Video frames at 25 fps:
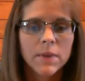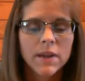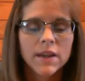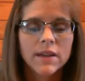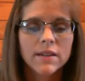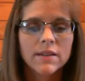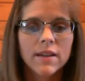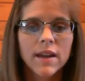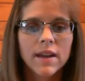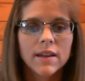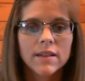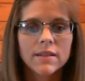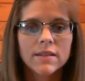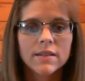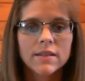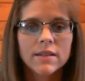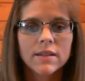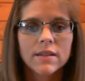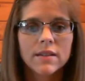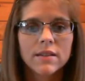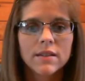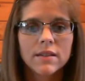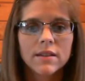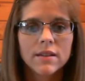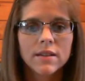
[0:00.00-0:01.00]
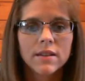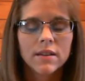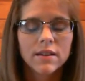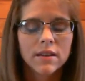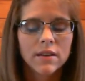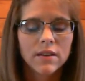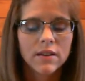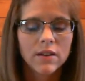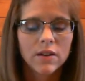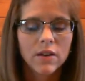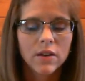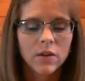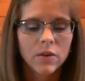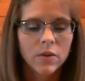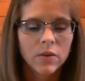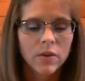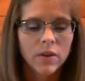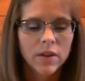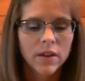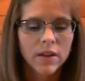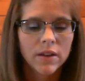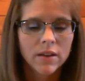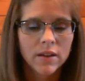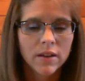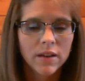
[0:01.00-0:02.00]
tested, you know,
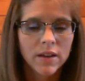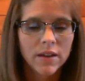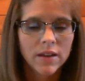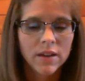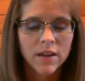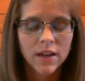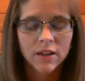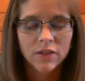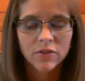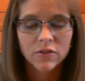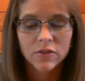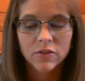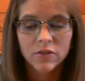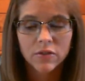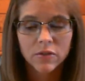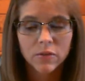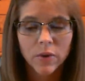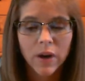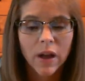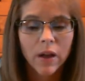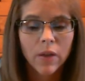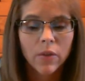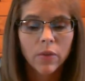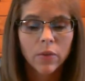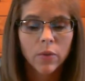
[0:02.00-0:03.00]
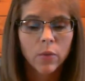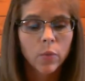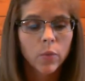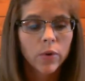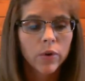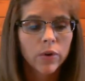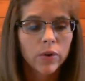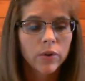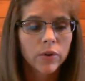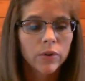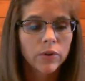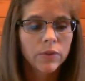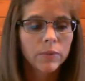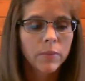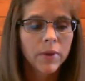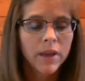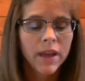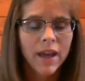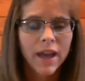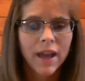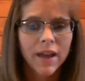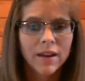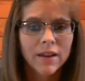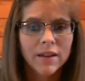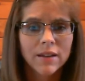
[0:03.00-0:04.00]
in nations around the world,
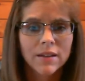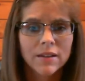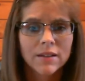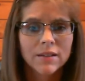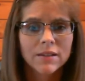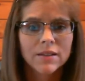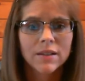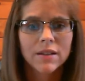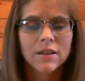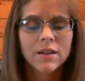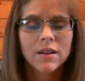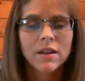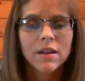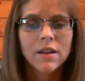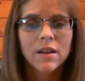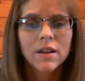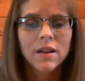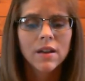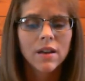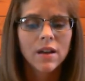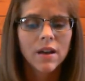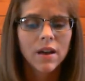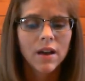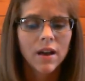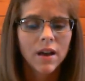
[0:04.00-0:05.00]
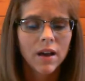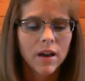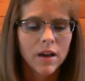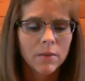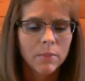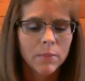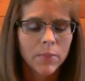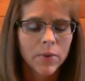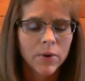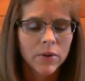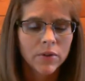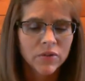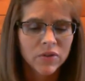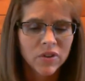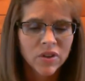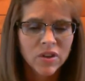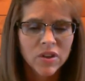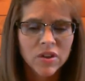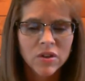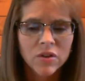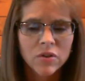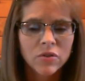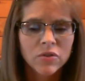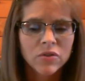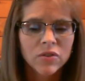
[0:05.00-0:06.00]
beheadings and
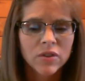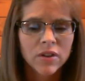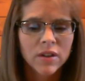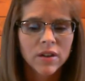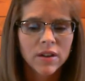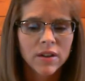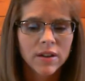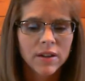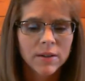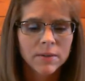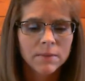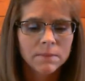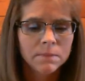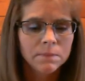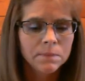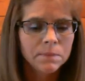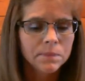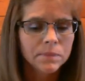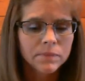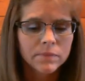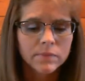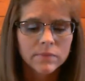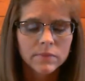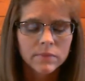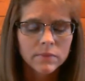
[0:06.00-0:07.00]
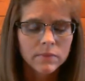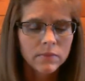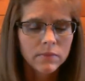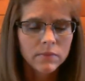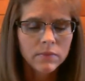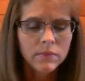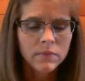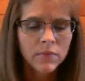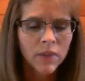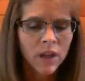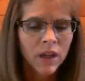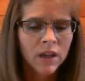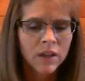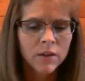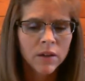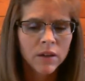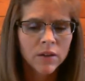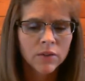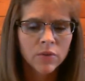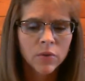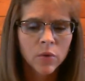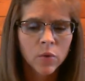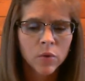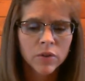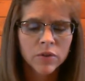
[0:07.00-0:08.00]
persecution. And
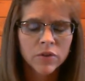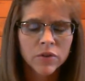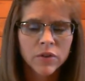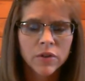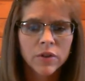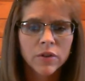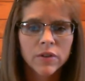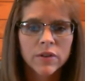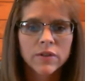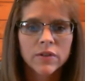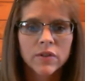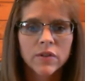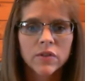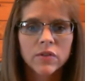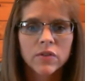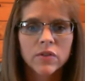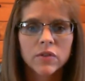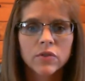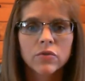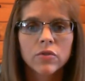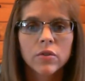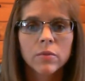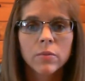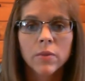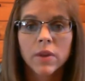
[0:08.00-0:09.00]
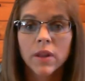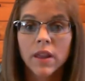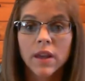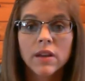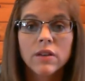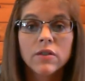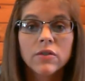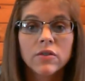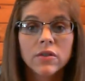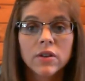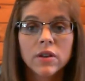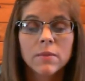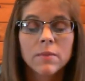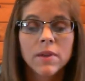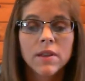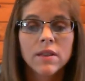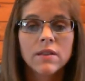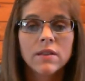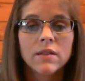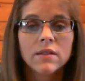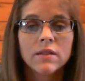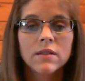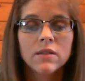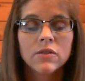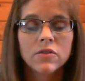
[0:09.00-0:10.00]
of course, you know, this isn't the tribulation. I mean,
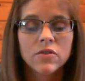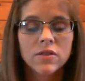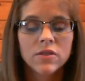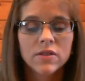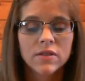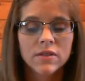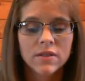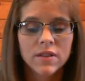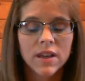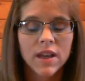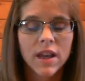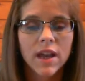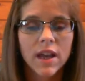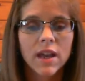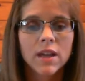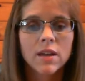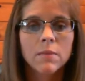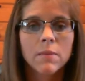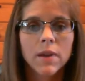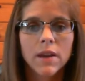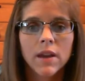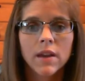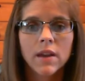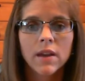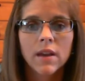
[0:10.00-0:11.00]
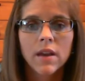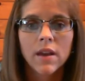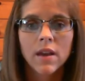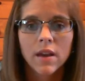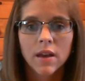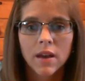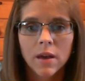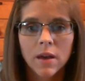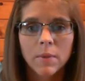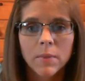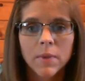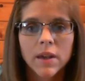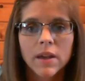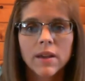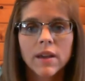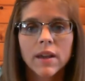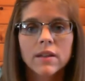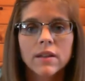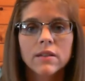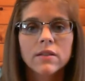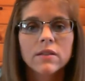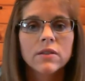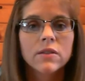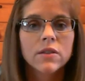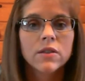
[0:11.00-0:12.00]
this is just the enemy coming
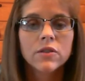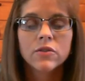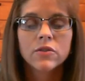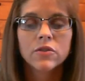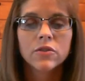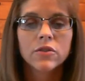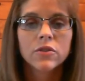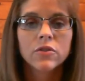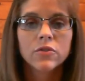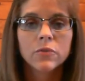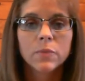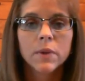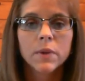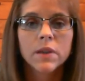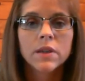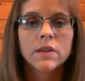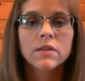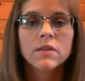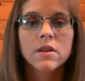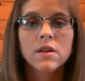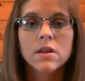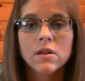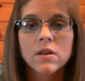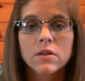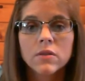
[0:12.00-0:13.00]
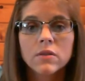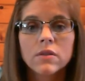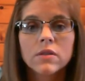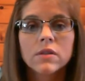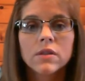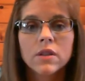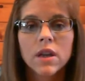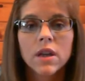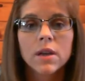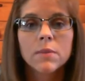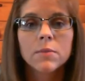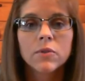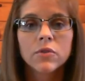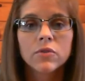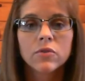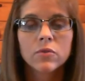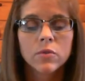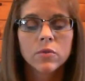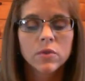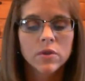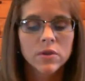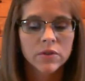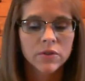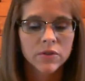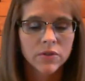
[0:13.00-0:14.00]
against the church because he knows his time is
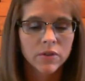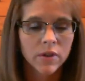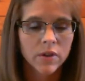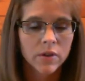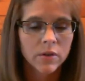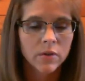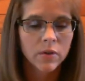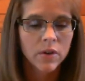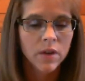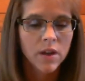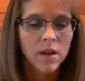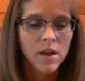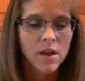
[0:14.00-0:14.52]
short. So,